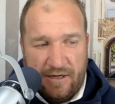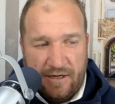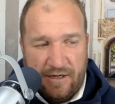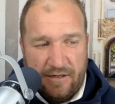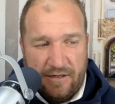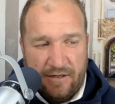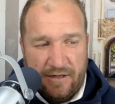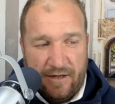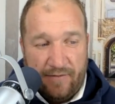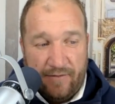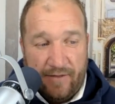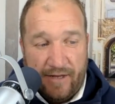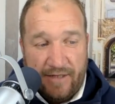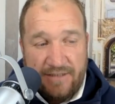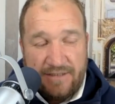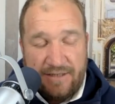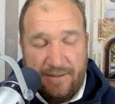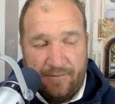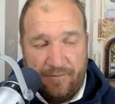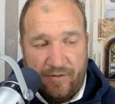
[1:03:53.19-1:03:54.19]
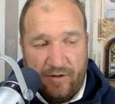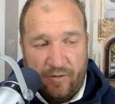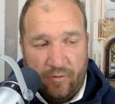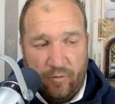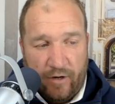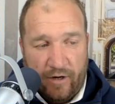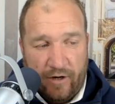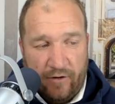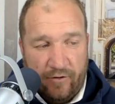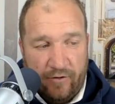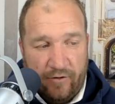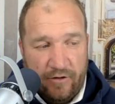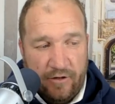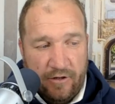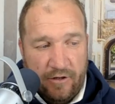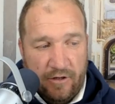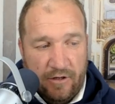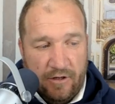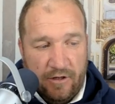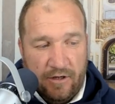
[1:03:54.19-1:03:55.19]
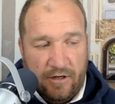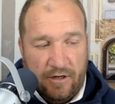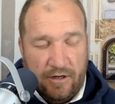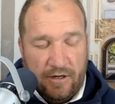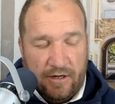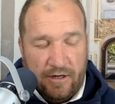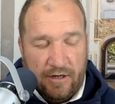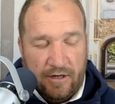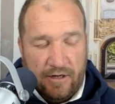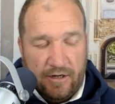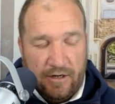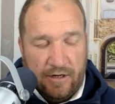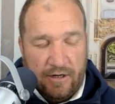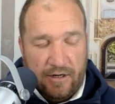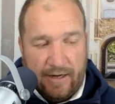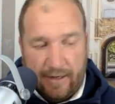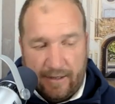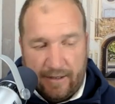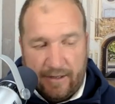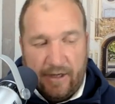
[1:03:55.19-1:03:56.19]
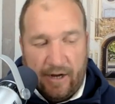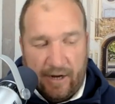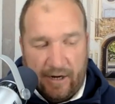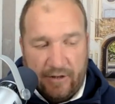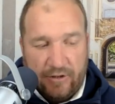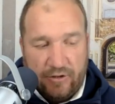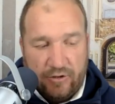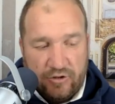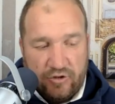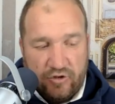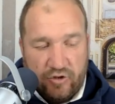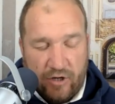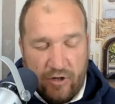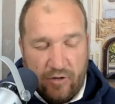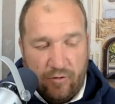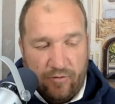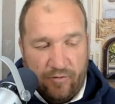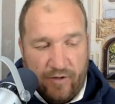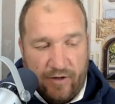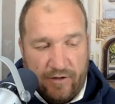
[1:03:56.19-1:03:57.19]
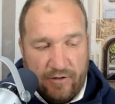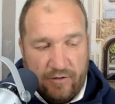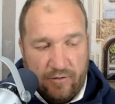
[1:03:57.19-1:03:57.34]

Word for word: And, and that's something where like, yeah, I do struggle with that.